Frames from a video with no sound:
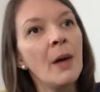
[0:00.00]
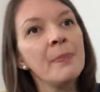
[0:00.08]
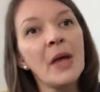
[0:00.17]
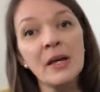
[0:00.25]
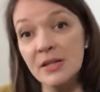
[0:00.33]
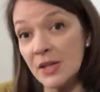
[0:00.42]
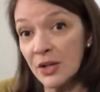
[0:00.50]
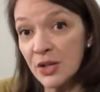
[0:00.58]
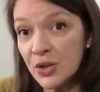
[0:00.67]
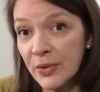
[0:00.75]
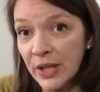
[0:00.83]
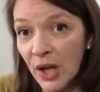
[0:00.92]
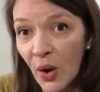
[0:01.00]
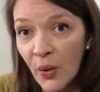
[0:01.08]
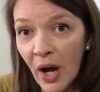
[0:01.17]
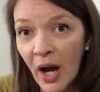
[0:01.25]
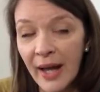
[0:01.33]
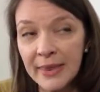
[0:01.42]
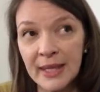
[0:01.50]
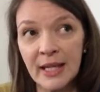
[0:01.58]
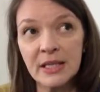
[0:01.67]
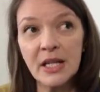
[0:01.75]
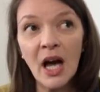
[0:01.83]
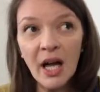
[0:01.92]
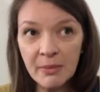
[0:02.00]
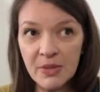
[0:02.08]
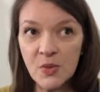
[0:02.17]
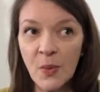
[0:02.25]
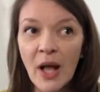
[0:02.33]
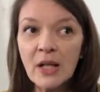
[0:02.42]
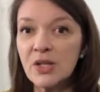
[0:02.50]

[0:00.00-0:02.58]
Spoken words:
I started doing yoga at that time as well,